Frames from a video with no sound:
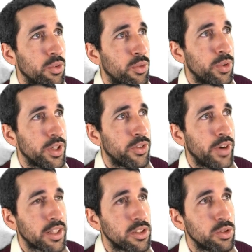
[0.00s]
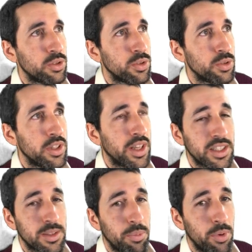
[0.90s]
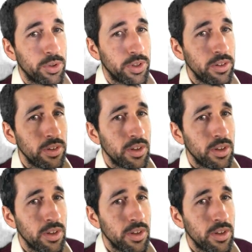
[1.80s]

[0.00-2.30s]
redirect you to the Explorer